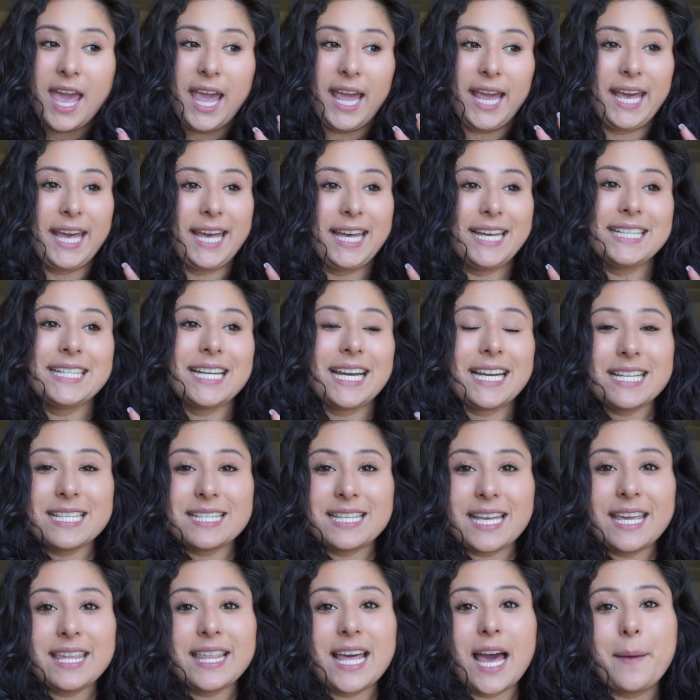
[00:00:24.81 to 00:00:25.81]
And I
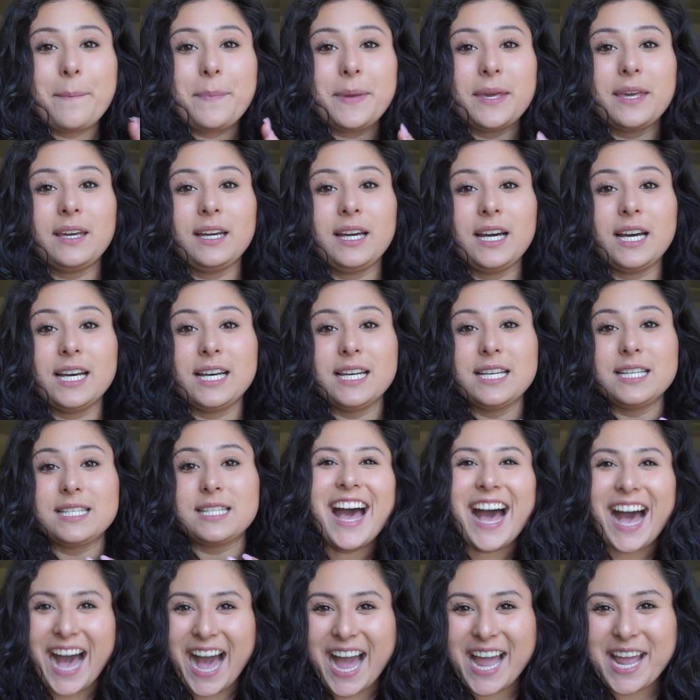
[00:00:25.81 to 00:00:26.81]
say that because
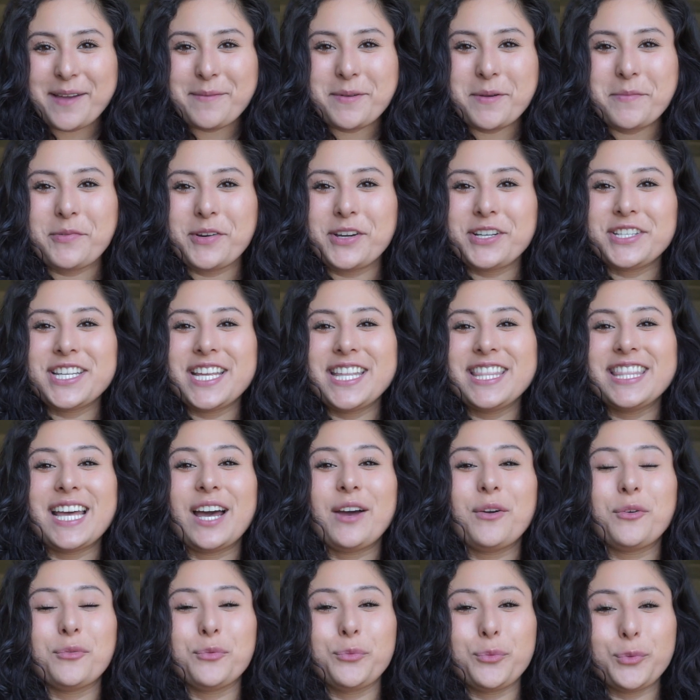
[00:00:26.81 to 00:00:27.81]
I am a person
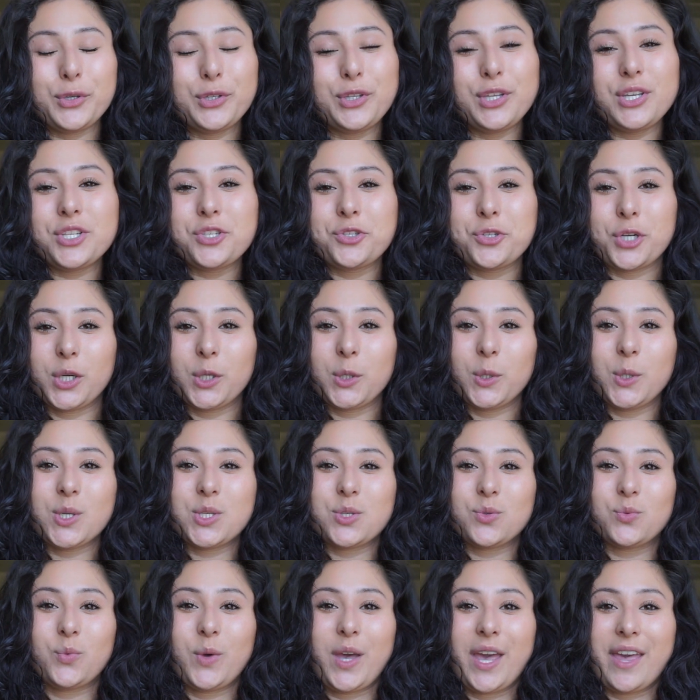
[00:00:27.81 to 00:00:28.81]
that really
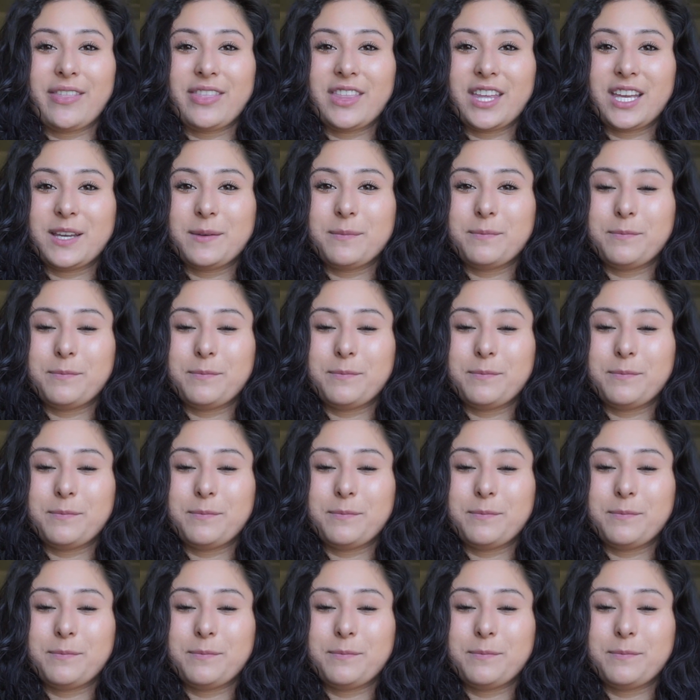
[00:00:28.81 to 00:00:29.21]
struggles with